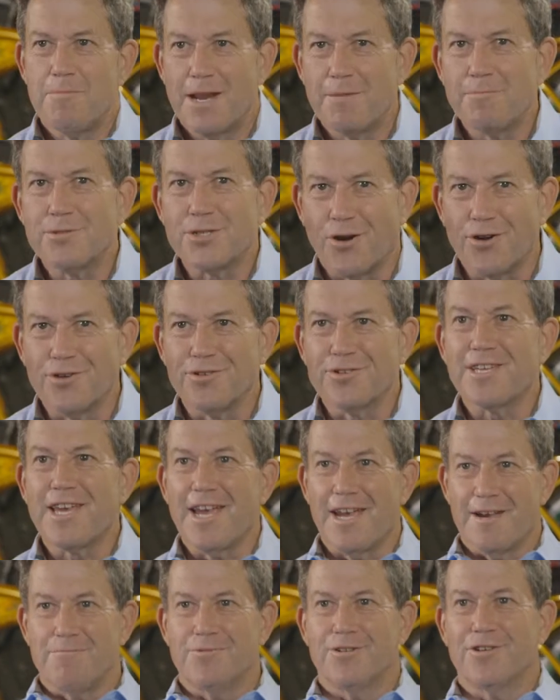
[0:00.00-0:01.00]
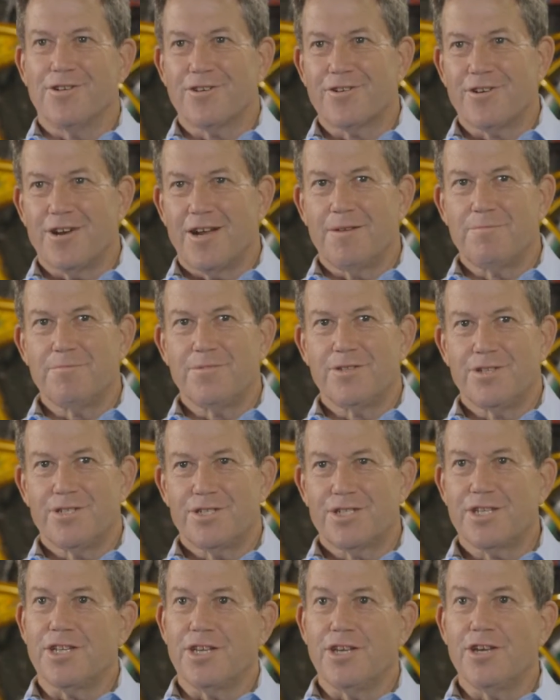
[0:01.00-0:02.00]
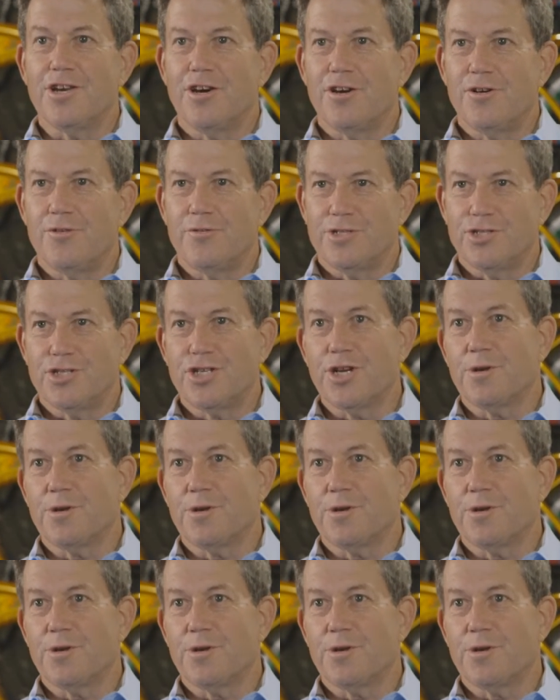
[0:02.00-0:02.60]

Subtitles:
My name is Arnold Kamler. I'm the CEO and